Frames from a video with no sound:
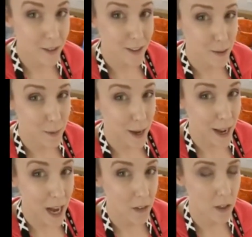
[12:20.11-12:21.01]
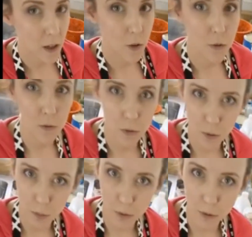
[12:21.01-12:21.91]
recipe I have,
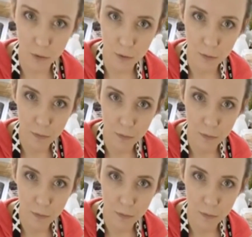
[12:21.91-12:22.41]
foolproof.